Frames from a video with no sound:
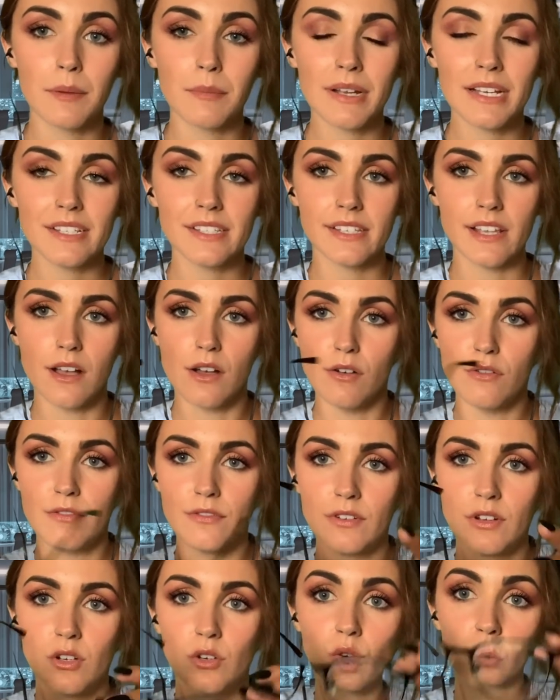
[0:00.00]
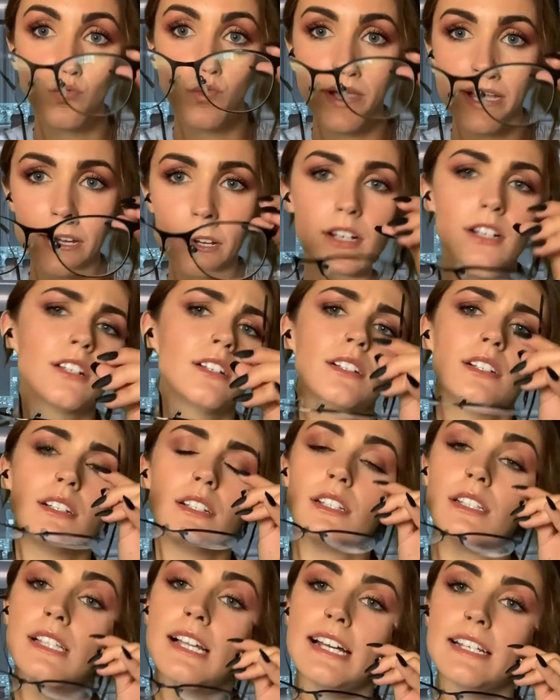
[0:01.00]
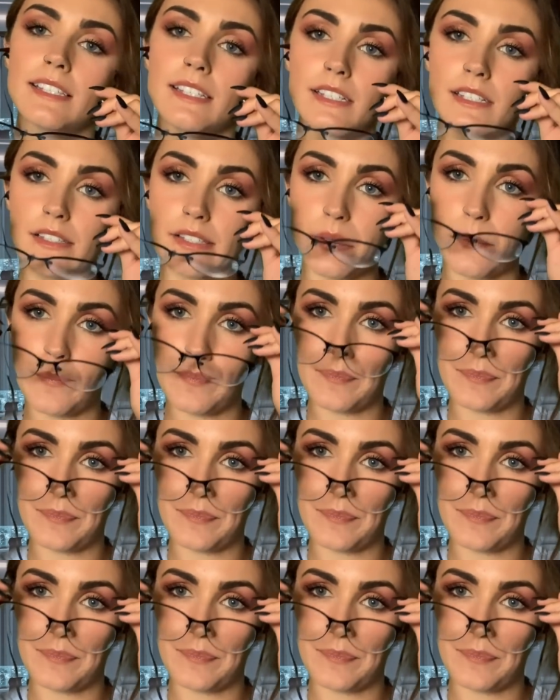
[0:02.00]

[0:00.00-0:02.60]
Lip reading: myself wear glasses.